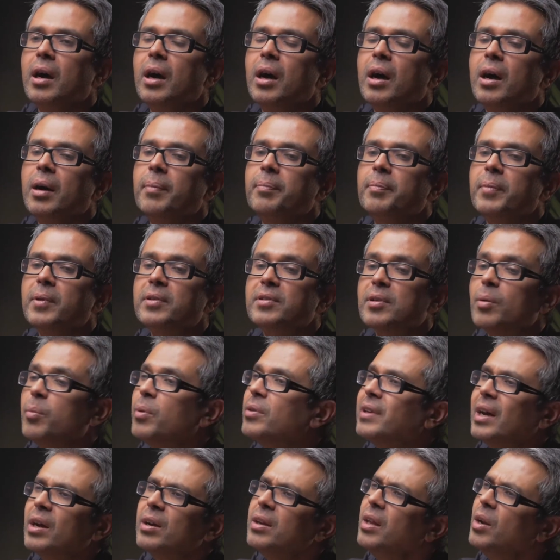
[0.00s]
Some will
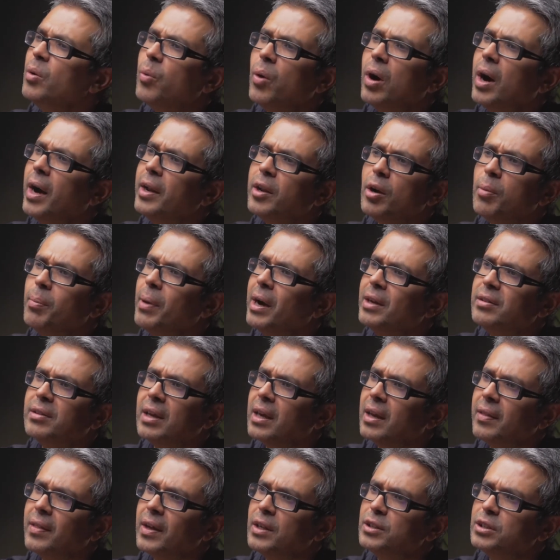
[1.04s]
say, you know what, I don't mind
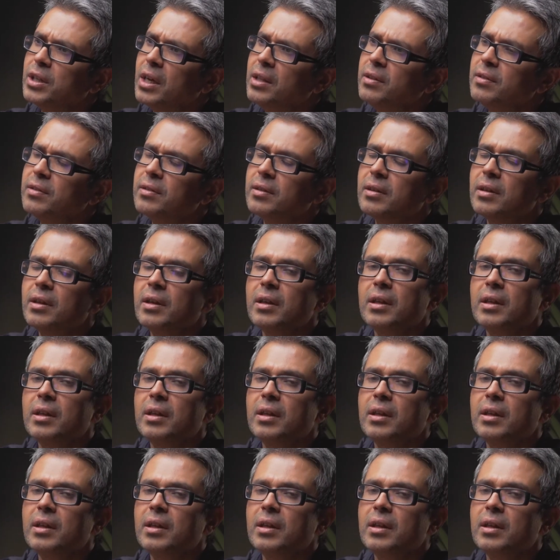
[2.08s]
taking that chance.